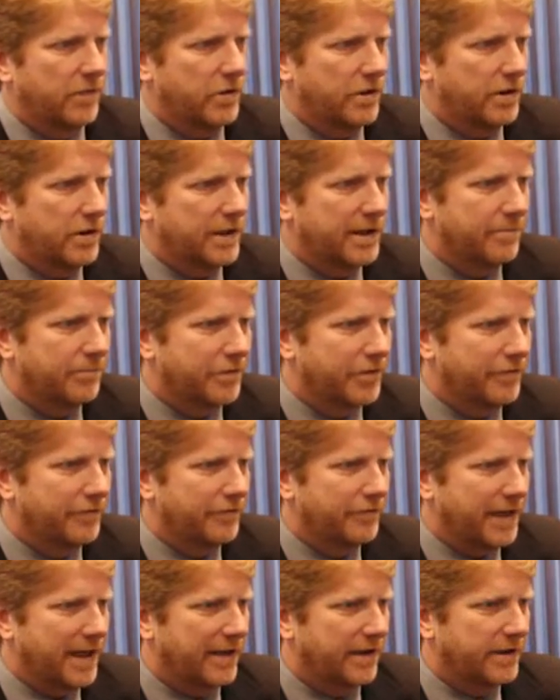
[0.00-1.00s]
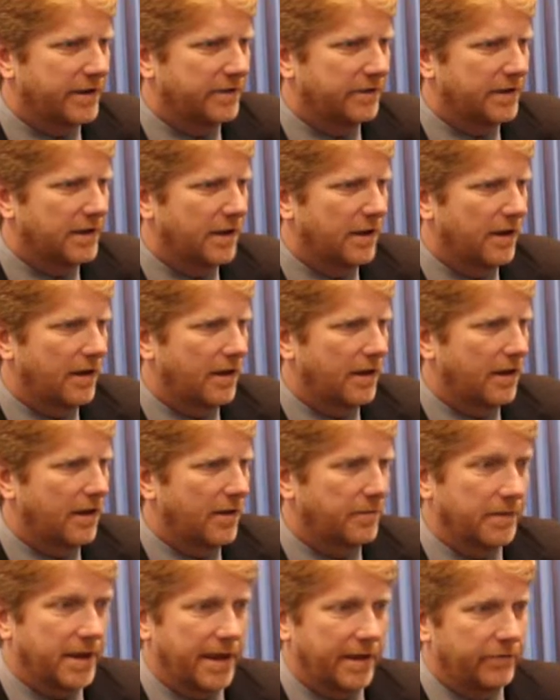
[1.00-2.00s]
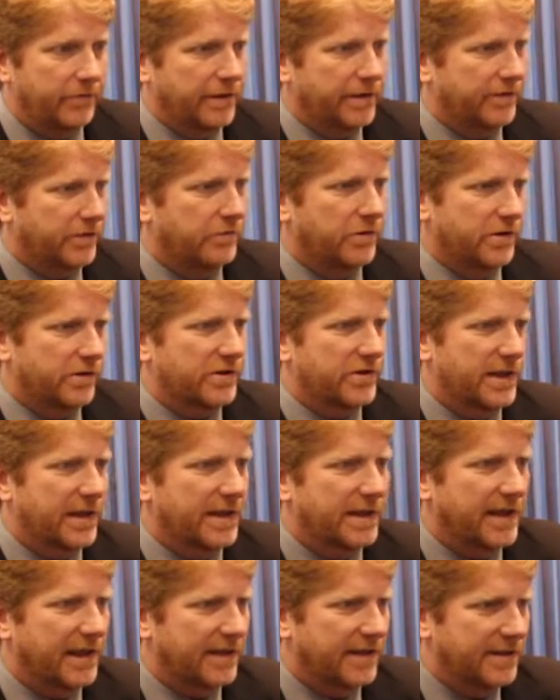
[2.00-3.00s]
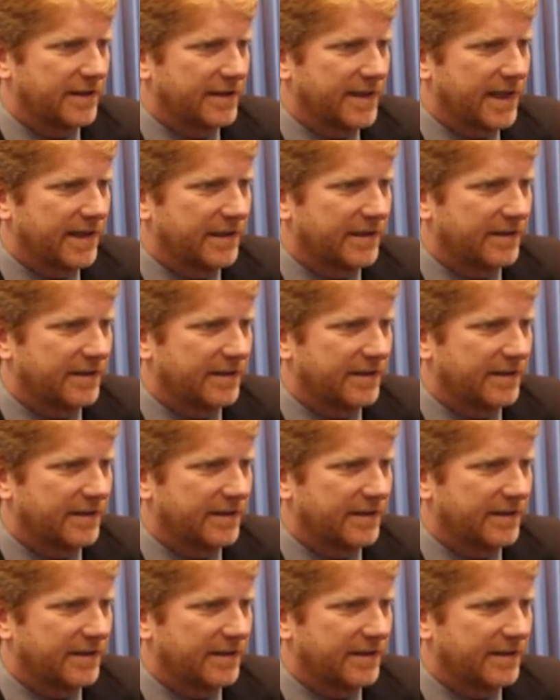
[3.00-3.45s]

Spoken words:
could improve value. And we're seeing that in the data.